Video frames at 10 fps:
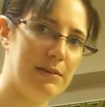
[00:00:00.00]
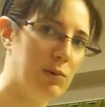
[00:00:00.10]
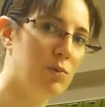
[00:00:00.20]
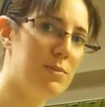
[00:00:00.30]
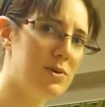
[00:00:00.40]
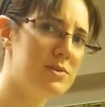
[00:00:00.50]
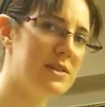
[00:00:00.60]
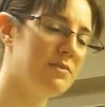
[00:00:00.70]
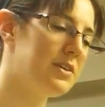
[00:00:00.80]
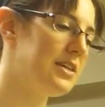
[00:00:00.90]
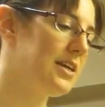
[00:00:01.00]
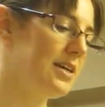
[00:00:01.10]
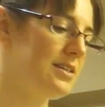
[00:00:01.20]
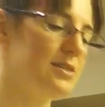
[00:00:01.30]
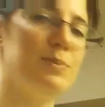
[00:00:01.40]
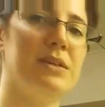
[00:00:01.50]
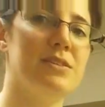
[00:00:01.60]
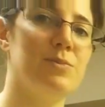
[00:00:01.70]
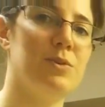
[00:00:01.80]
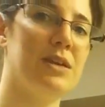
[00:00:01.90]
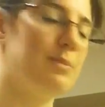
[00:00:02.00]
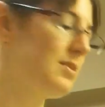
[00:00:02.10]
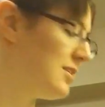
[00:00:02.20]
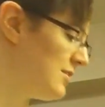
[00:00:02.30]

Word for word: almost every day, depends on what happen,